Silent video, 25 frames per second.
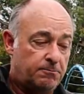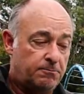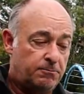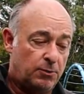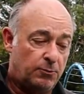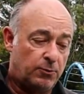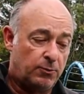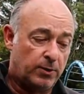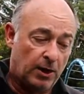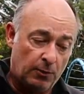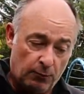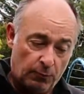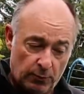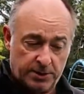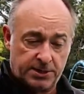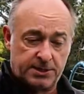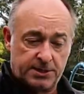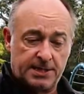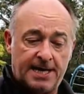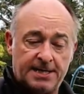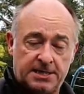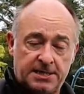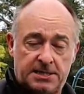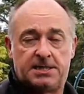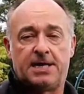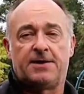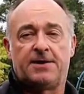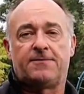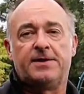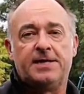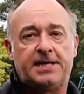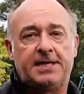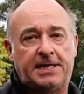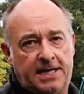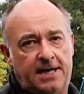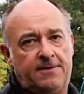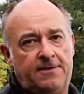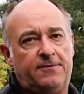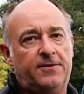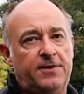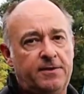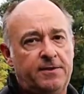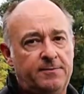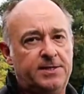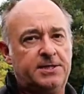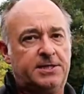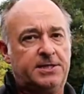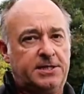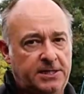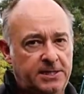But what I would say is definitely cover
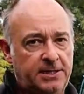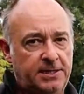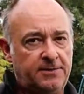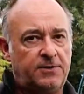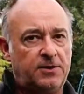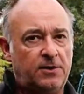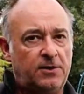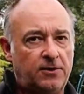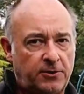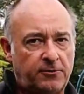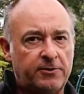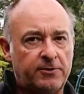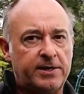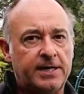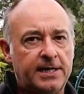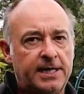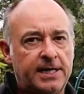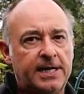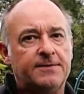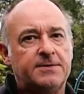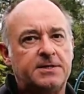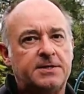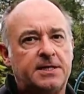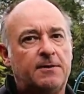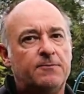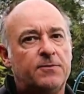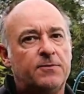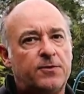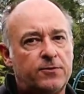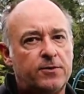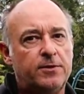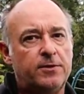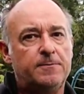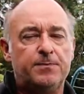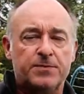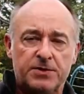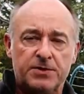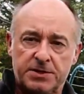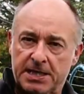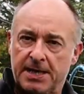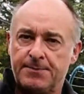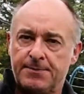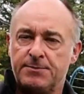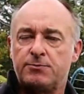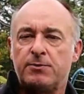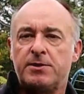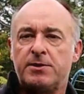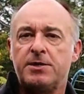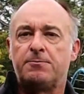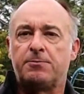them until you've got green leaves come through. Same
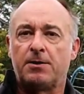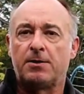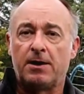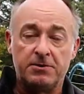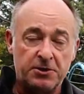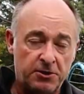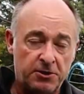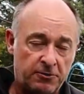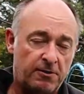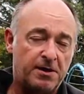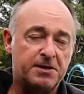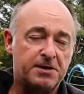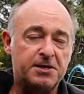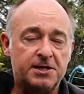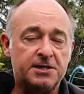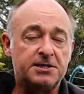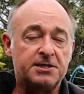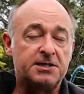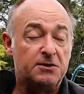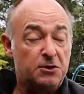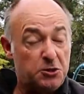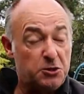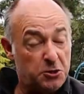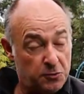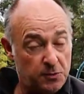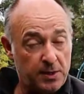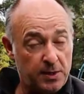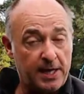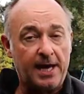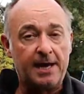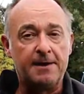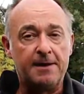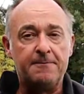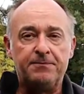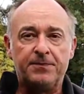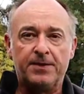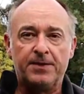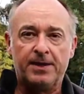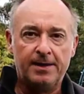as when you plant your onions in the new year.